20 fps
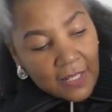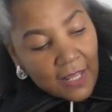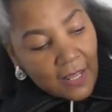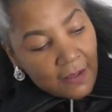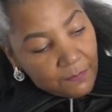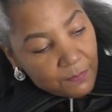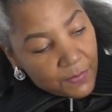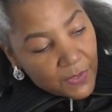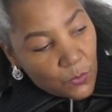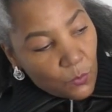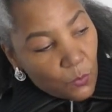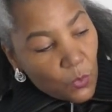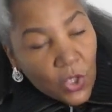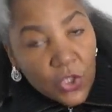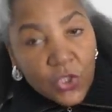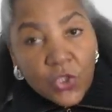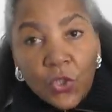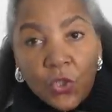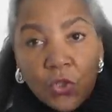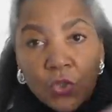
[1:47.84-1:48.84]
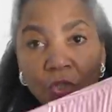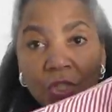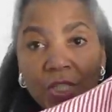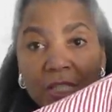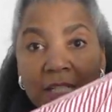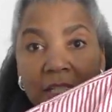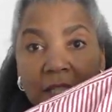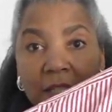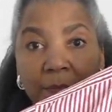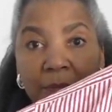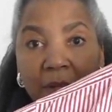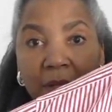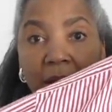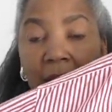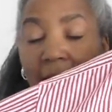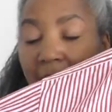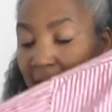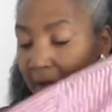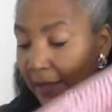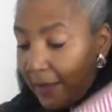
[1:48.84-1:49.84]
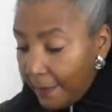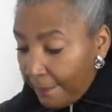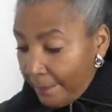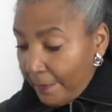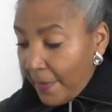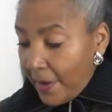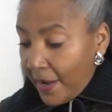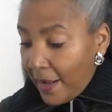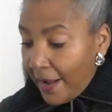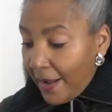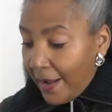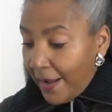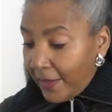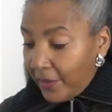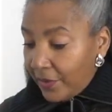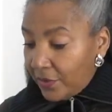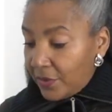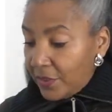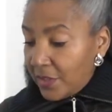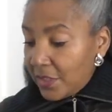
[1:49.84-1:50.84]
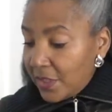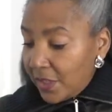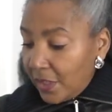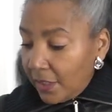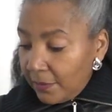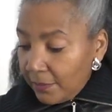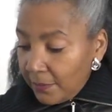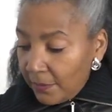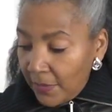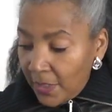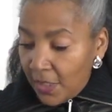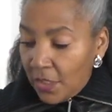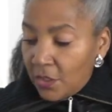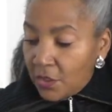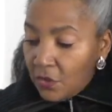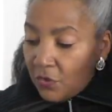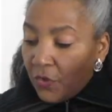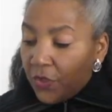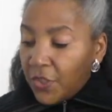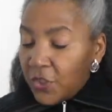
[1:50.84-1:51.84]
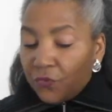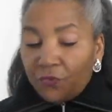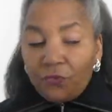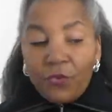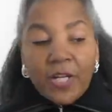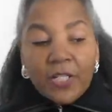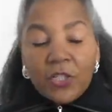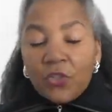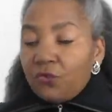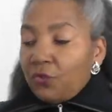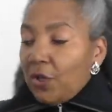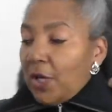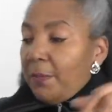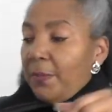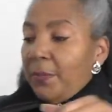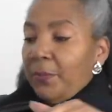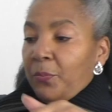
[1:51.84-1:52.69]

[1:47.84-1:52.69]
they have been washed, so they just need to be ironed. So I've got this red stripe